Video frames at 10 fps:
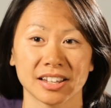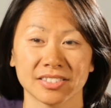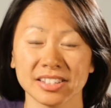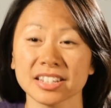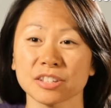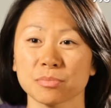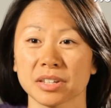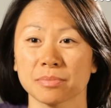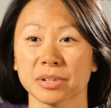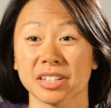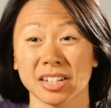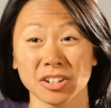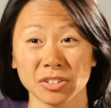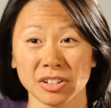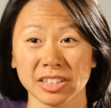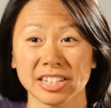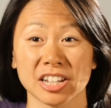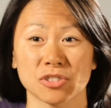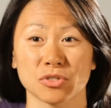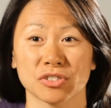and this can be particularly
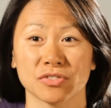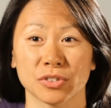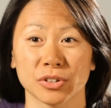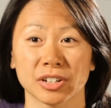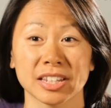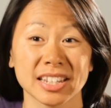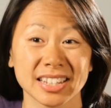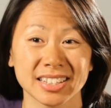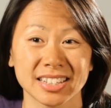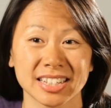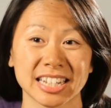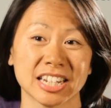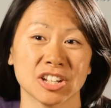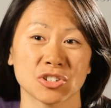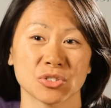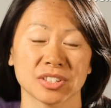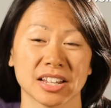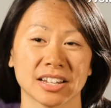dangerous for kids, teenagers,